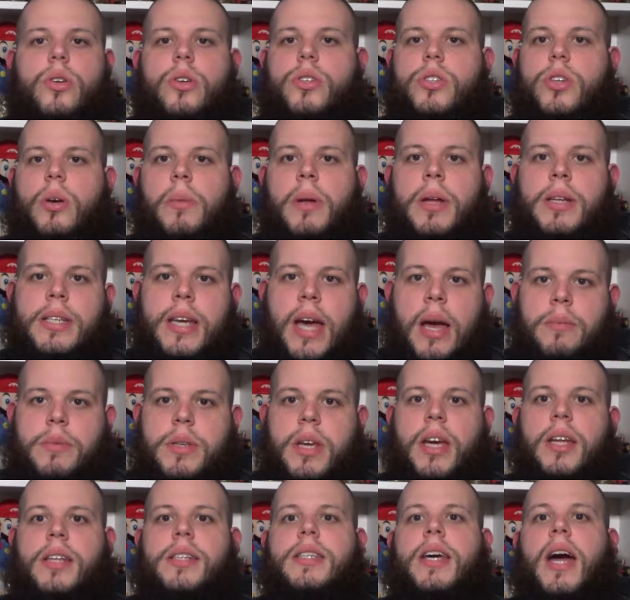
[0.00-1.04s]
only so many times
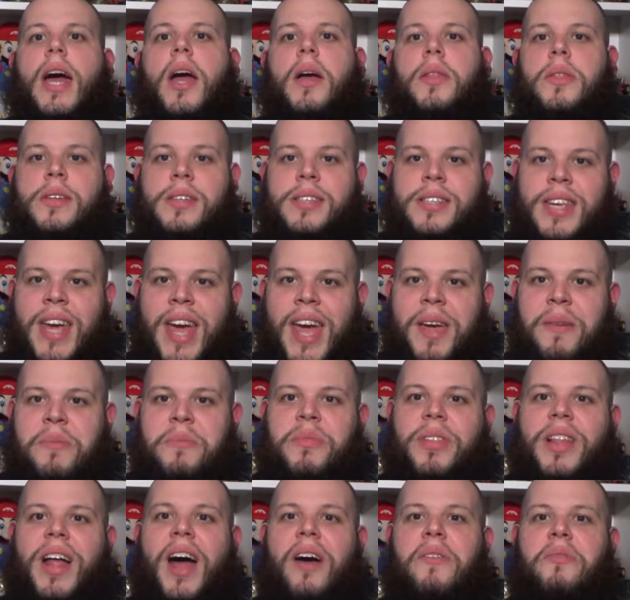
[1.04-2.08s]
I can die on the
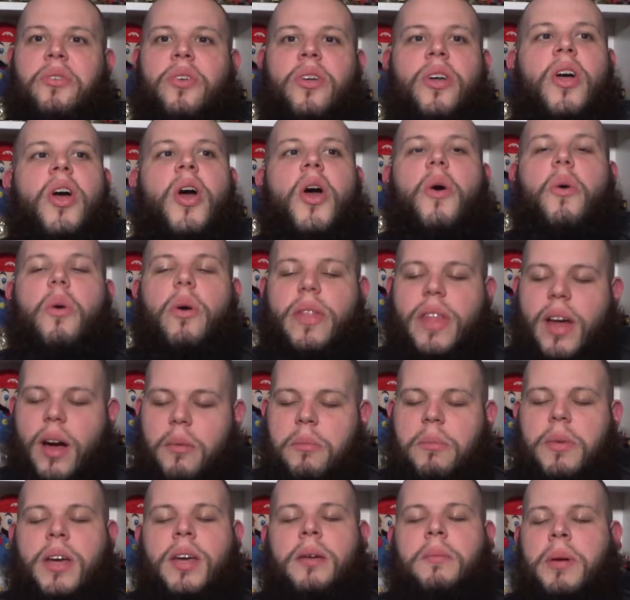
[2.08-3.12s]
same level
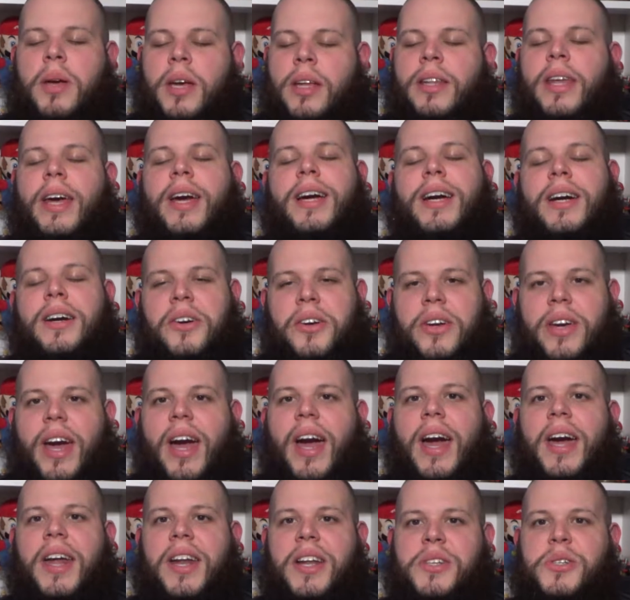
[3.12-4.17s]
without me being like, okay,
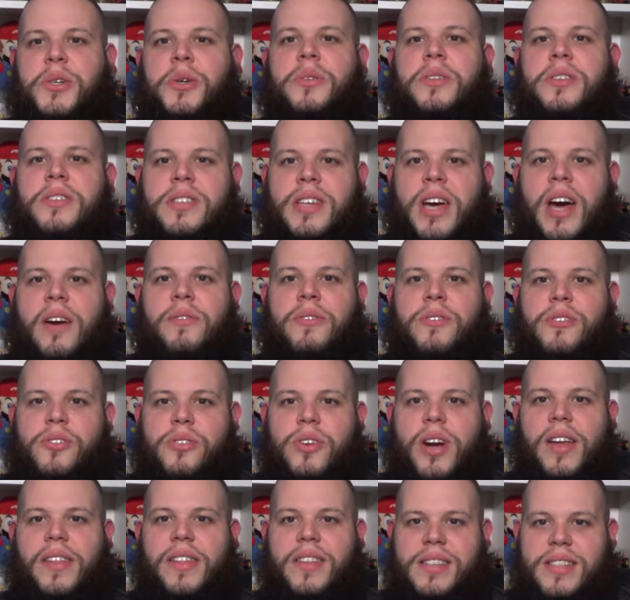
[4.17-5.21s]
I gotta turn this off and
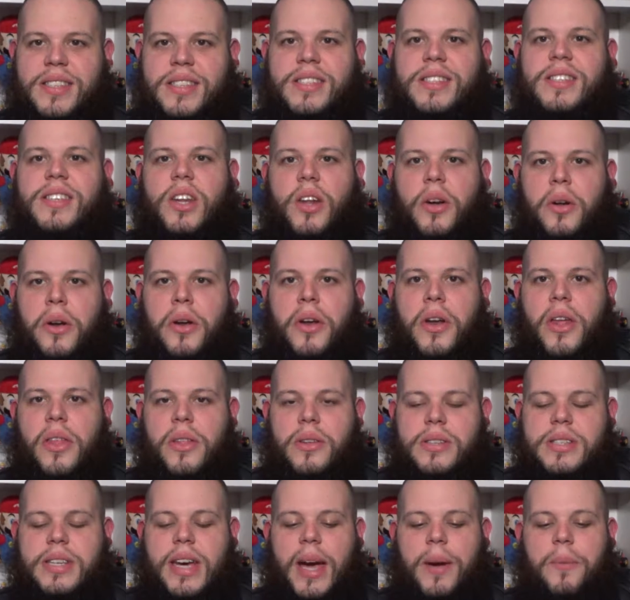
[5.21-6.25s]
try this, at
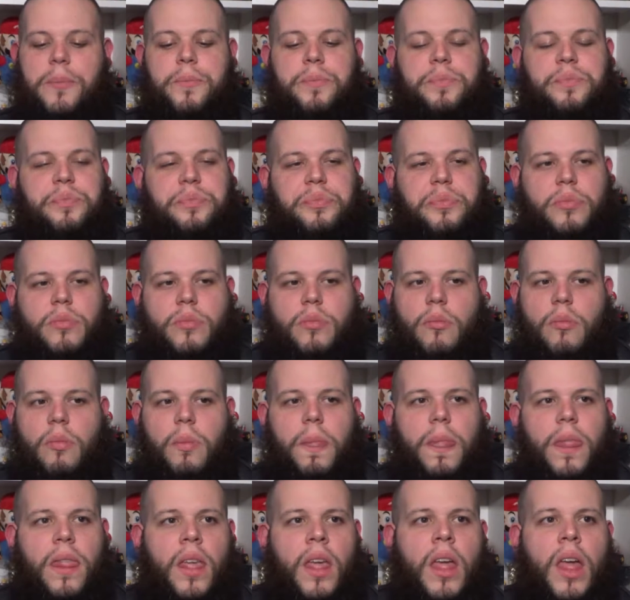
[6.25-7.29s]
another time.
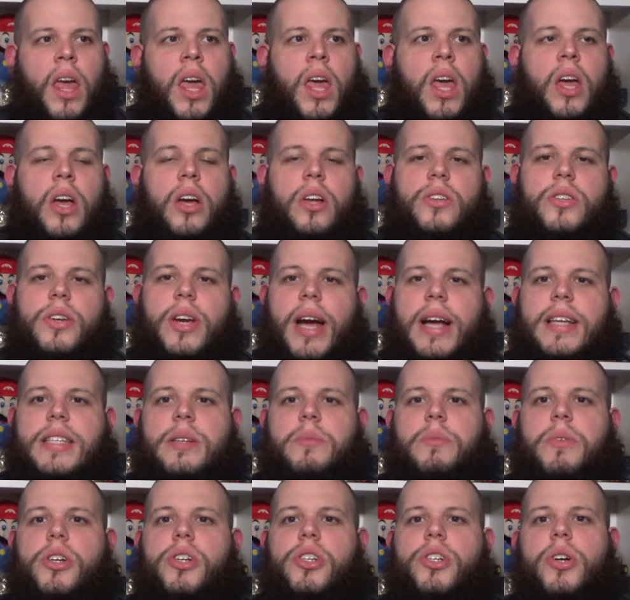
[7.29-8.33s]
So guys,
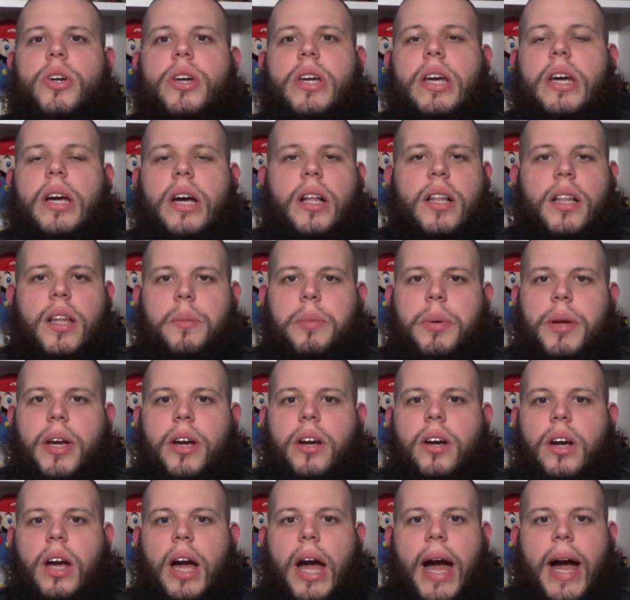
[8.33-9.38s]
I'm going to show you a clip
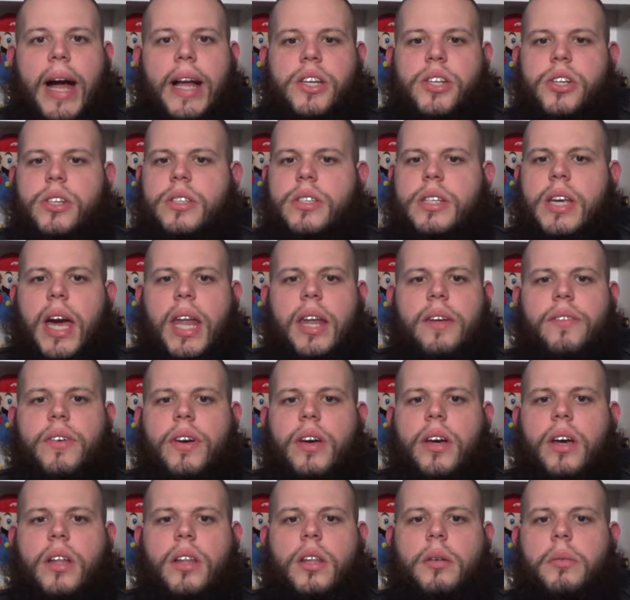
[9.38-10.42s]
here, just kind of
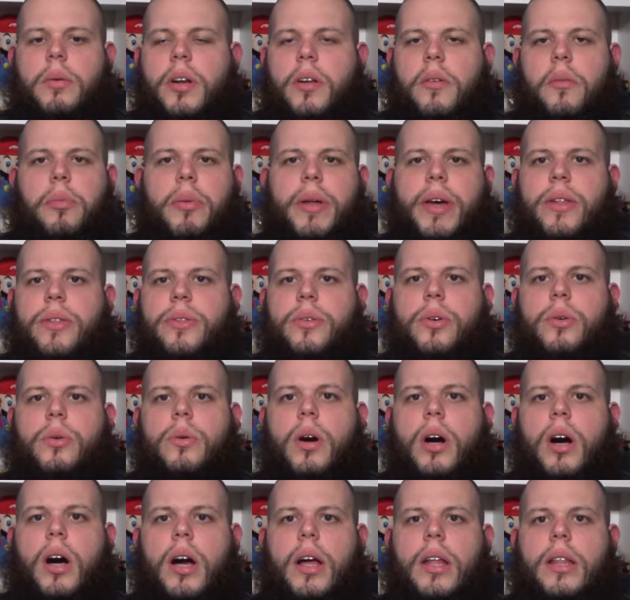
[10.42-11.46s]
a little bit of a
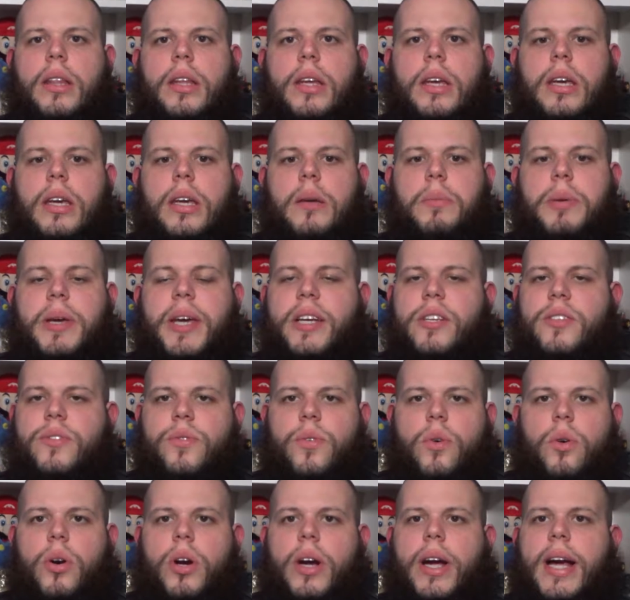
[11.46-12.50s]
playthrough on the
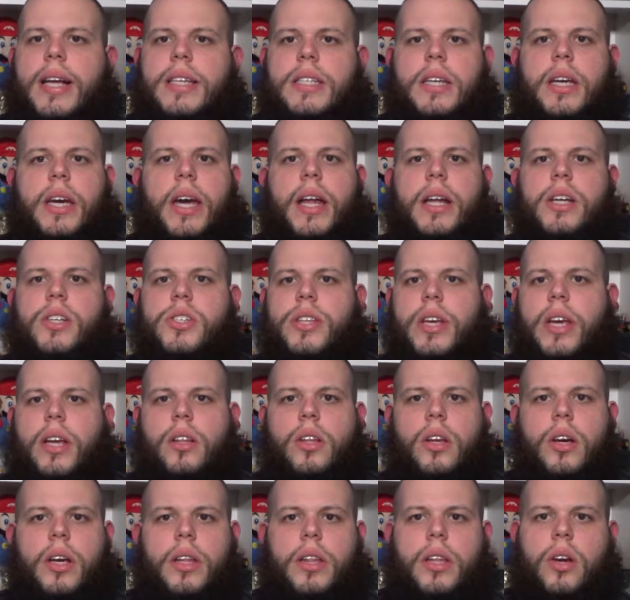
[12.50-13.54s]
PS4. You guys can kind of just take a
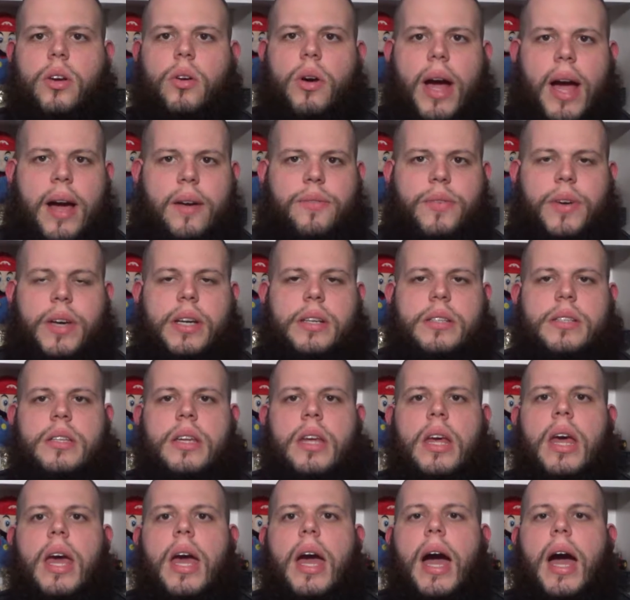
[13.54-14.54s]
look at the graphics.